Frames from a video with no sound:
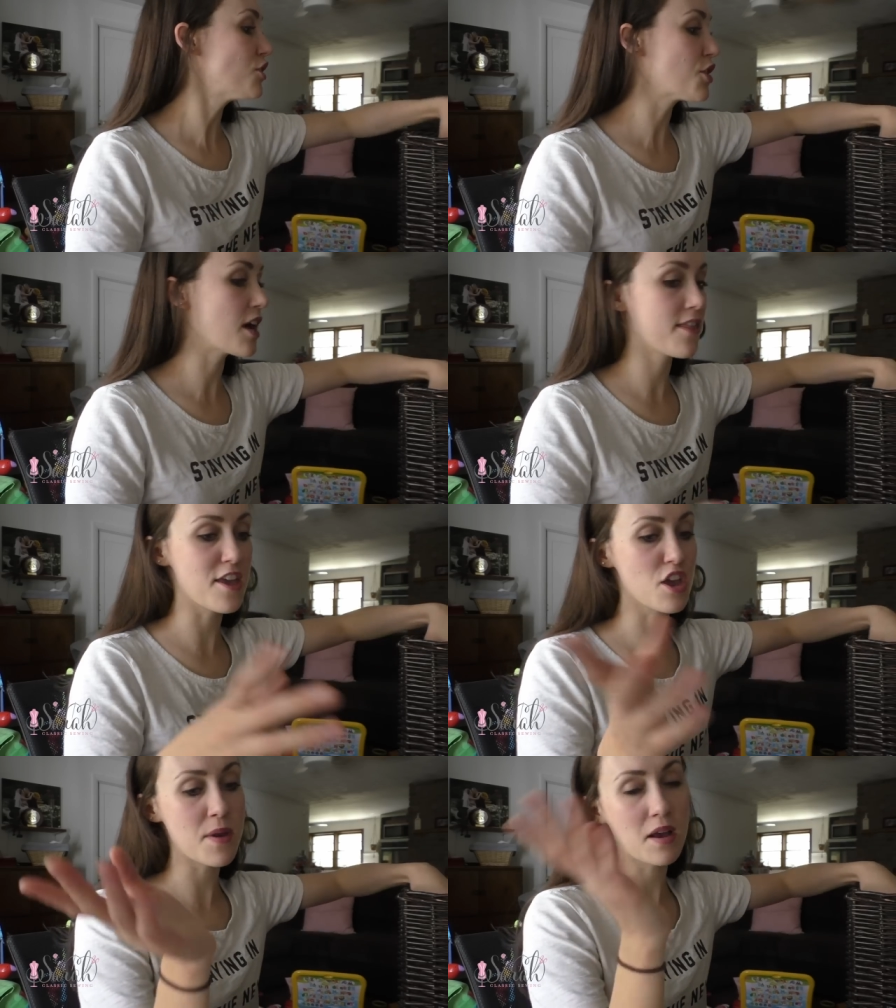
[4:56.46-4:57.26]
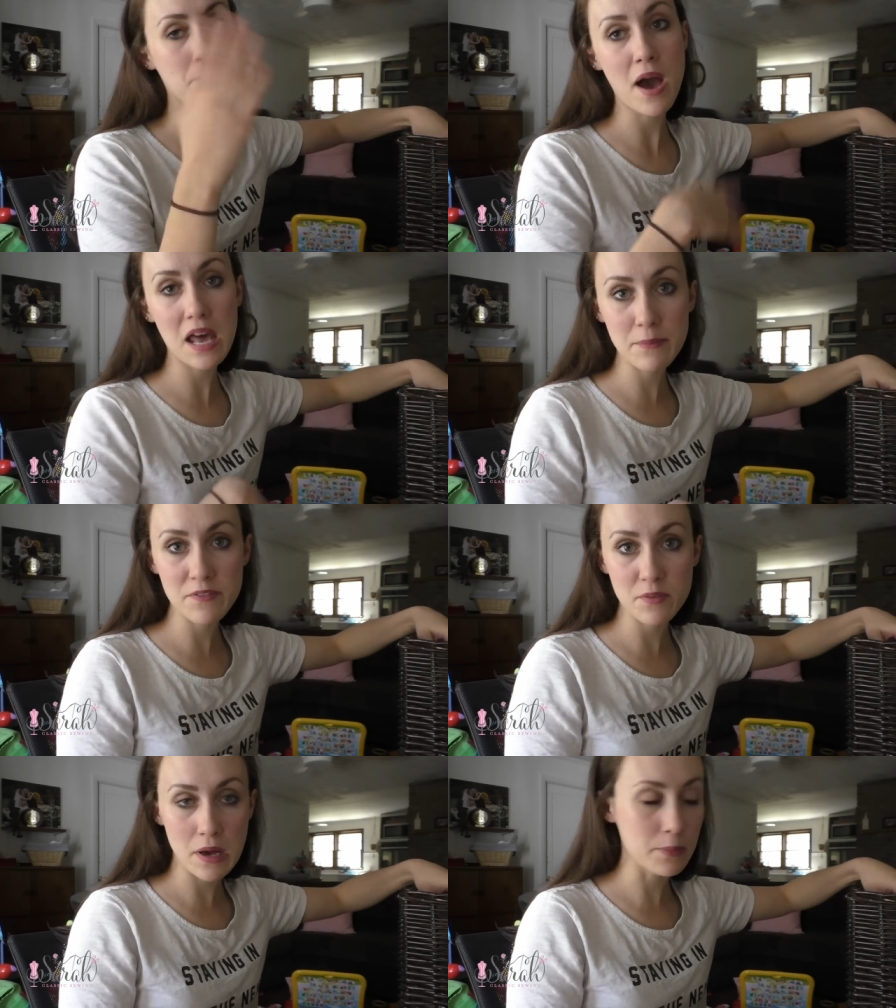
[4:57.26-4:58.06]
So you gotta think you can make a bottom
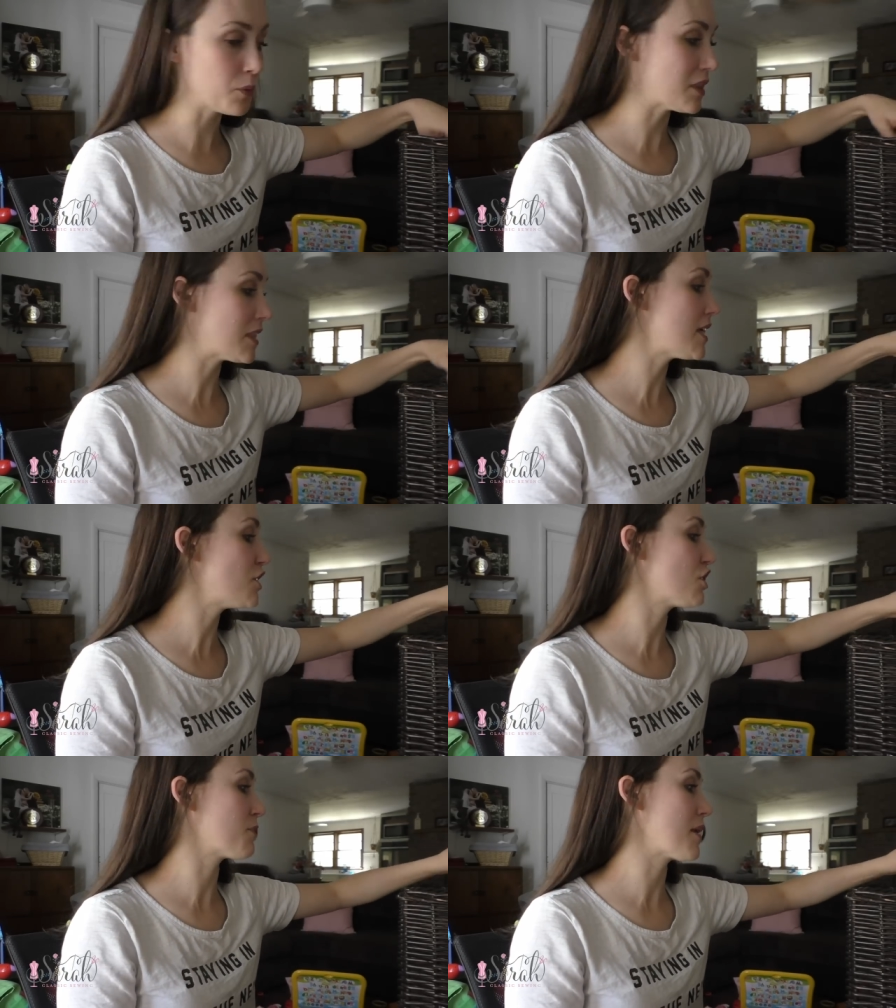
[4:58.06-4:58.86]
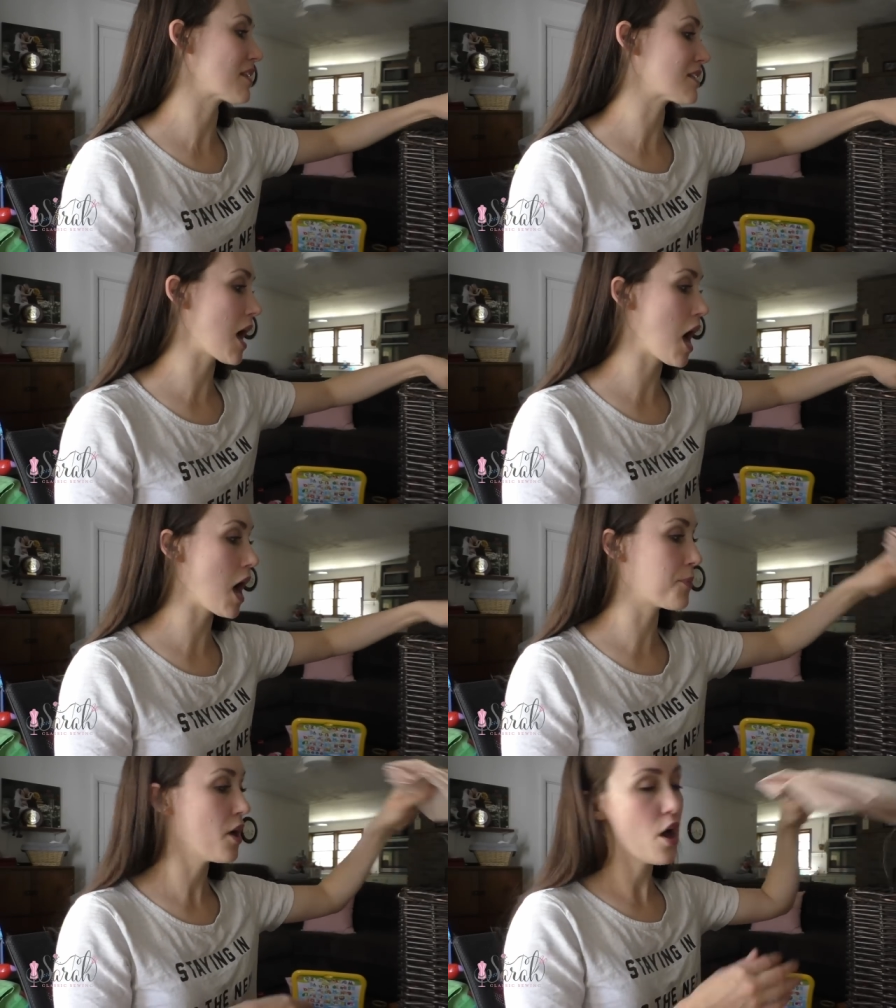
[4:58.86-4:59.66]
of a bubble with this, you can make the
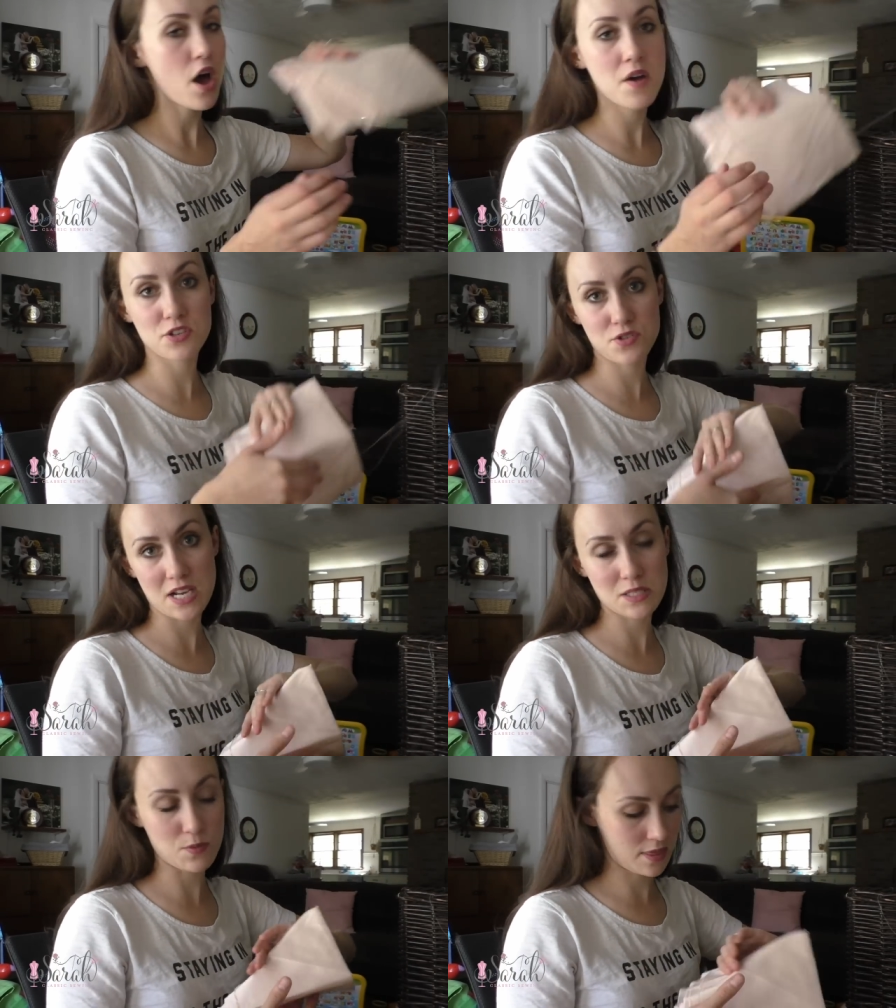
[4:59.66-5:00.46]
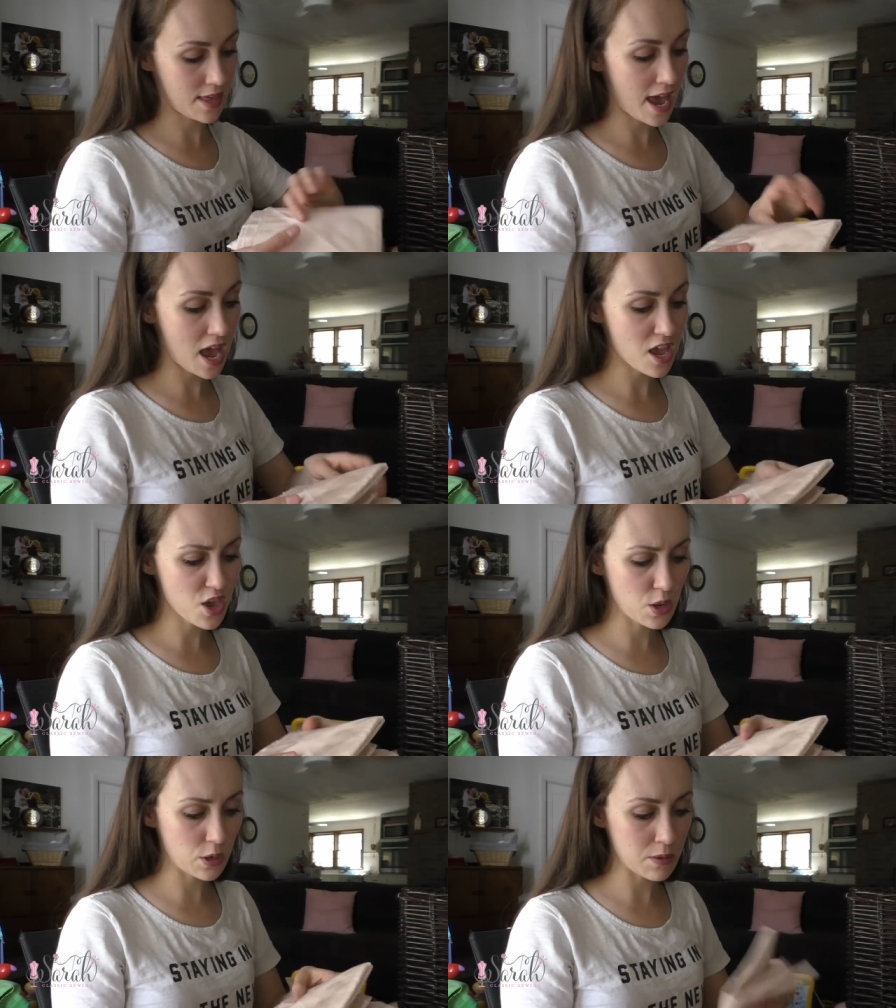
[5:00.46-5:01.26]
top of a dress with that,
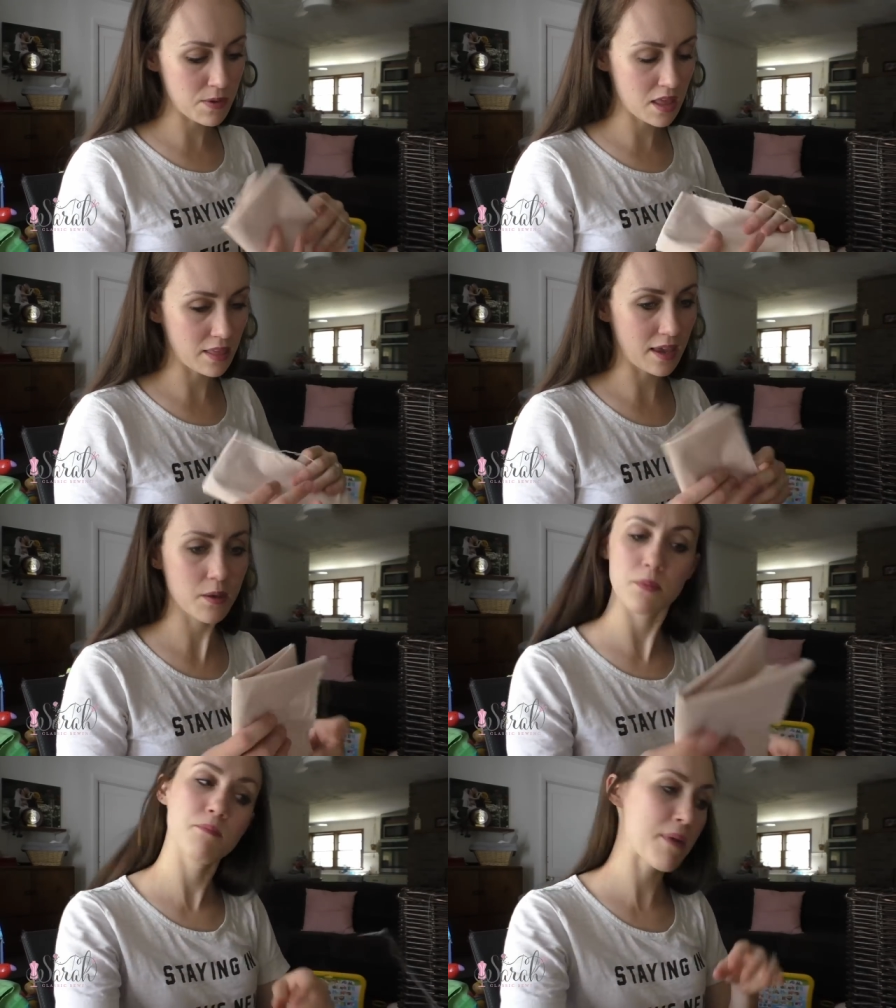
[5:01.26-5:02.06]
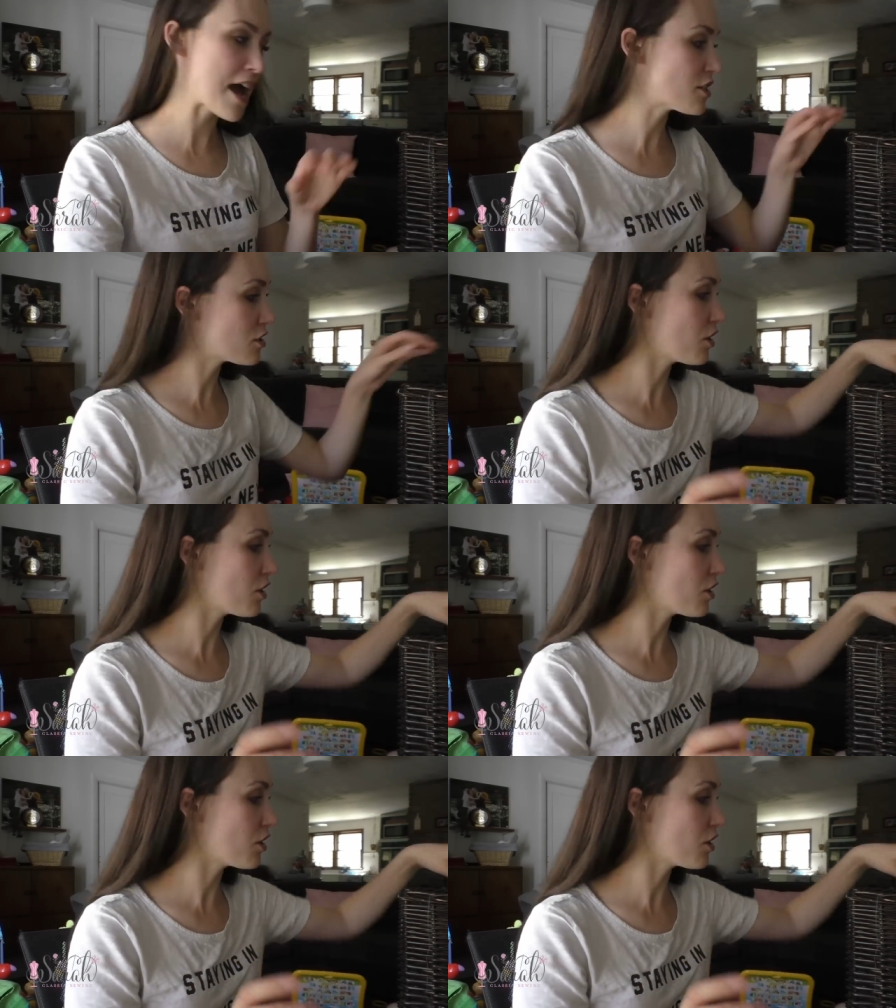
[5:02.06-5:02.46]
you know what I mean? Like match,